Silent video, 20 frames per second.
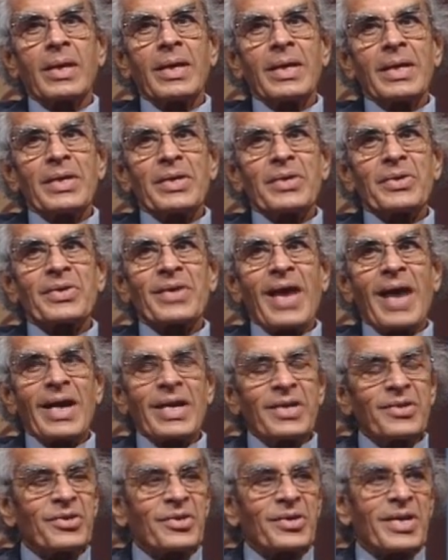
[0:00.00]

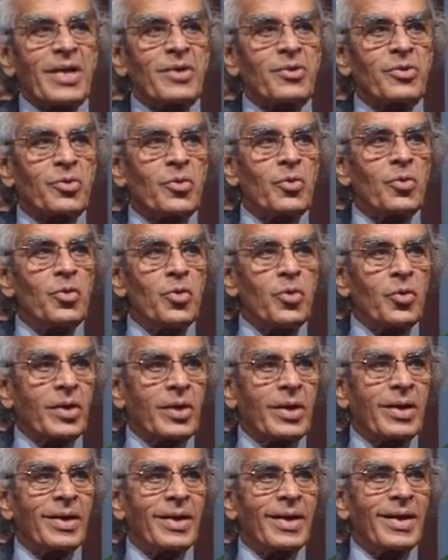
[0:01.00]
science tends to
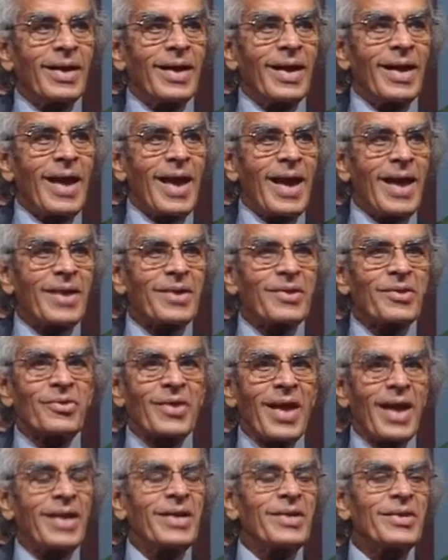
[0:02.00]
look at
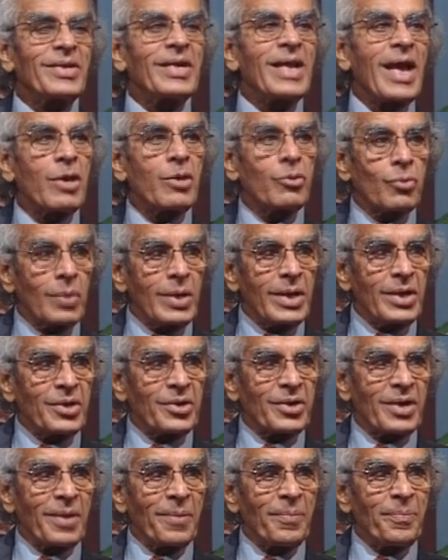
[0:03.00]
science in
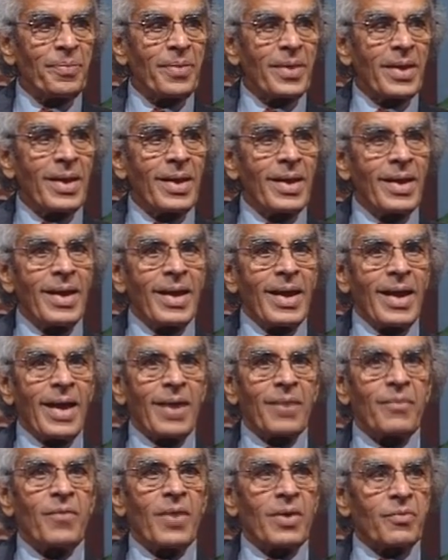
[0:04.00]
isolation,
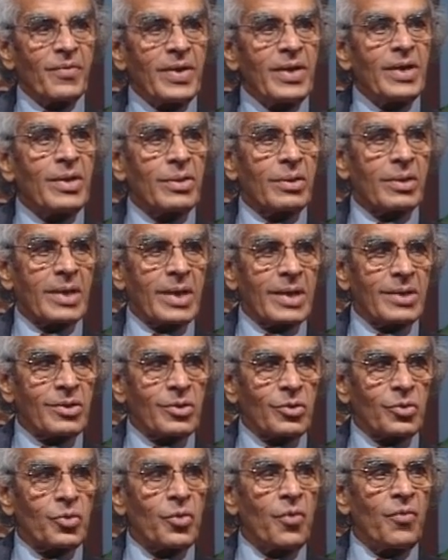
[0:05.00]
and what we
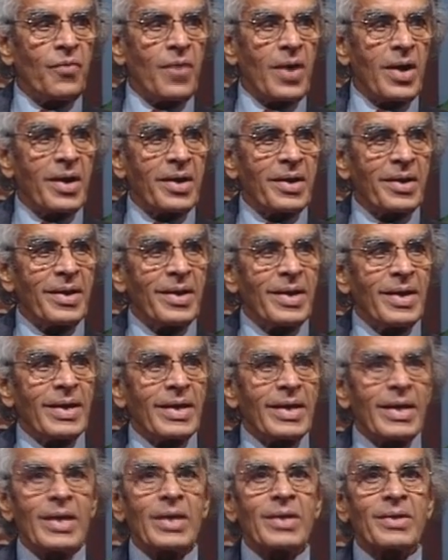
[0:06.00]
discussed so far
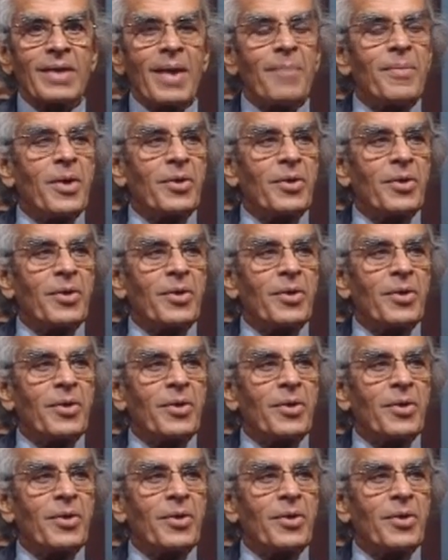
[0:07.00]
is about